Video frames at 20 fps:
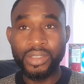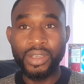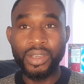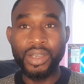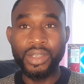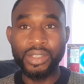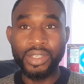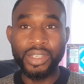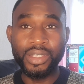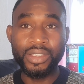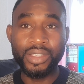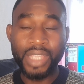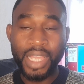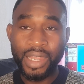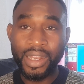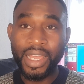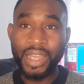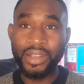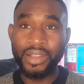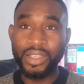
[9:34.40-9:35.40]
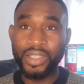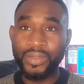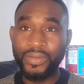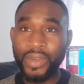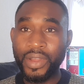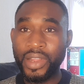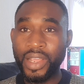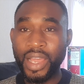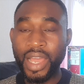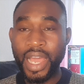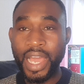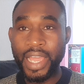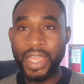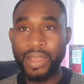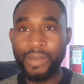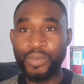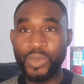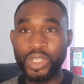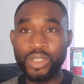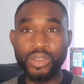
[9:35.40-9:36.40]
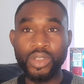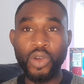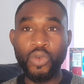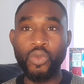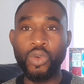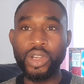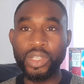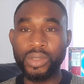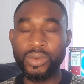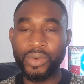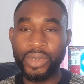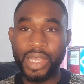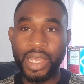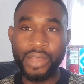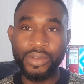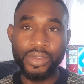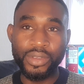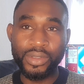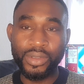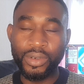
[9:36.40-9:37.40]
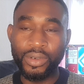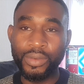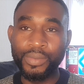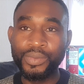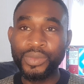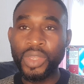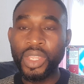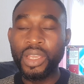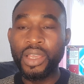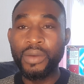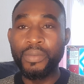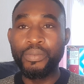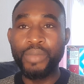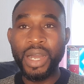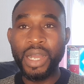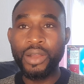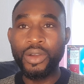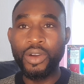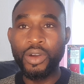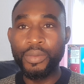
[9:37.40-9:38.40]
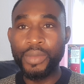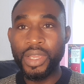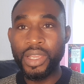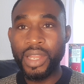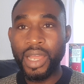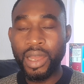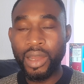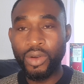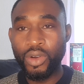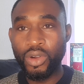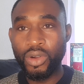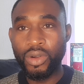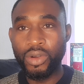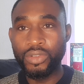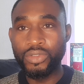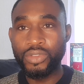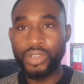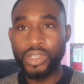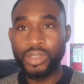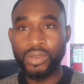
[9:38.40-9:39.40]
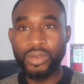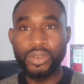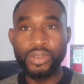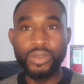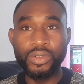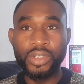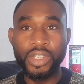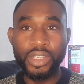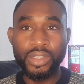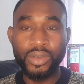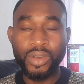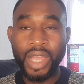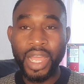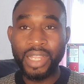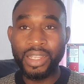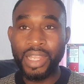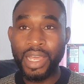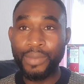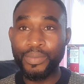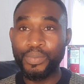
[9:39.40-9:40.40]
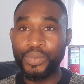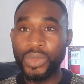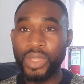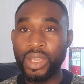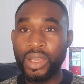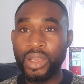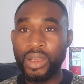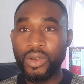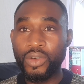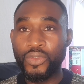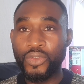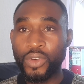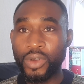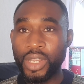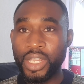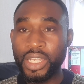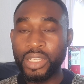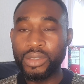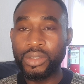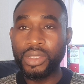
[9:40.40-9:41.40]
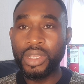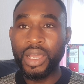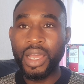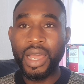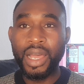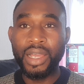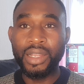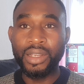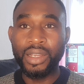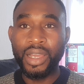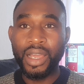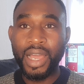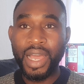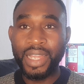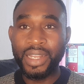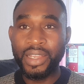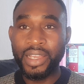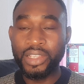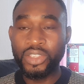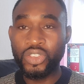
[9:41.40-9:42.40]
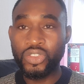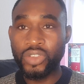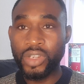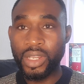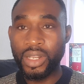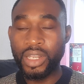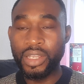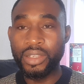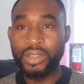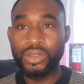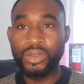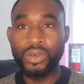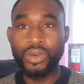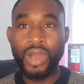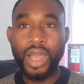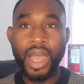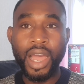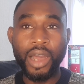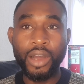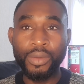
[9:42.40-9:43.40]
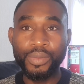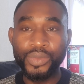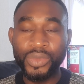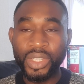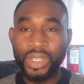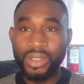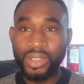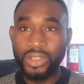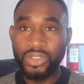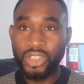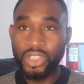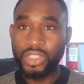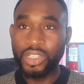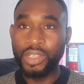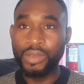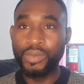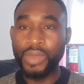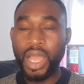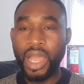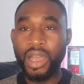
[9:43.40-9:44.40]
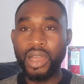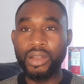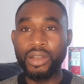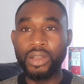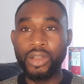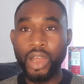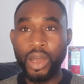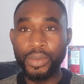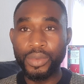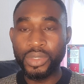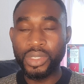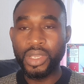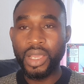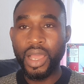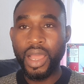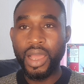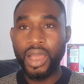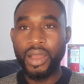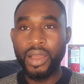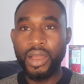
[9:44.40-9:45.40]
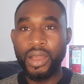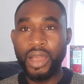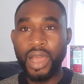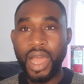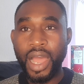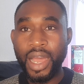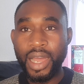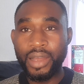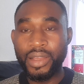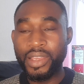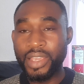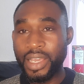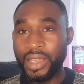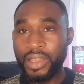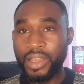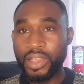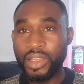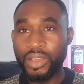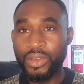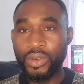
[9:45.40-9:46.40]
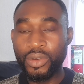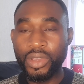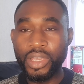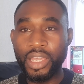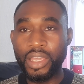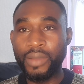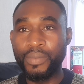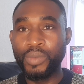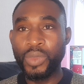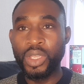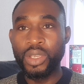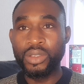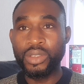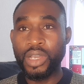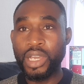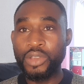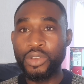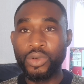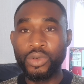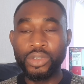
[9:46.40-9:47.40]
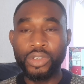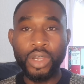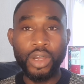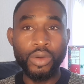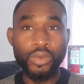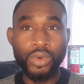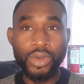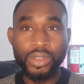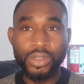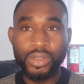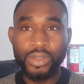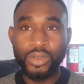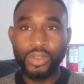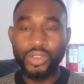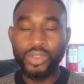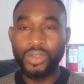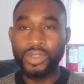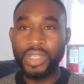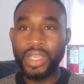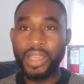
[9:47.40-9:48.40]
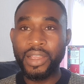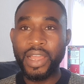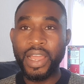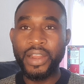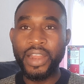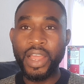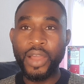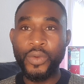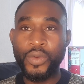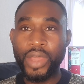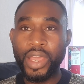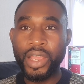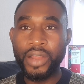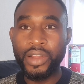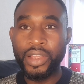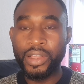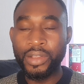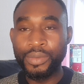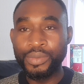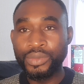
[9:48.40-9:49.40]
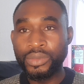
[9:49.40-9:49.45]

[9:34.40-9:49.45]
the standard is very high. It's not what we are used to back home in our own country. So, you need to adapt fully and adhere strictly to how the teaching norms are here in the UK. So, you don't want to choose a career wherein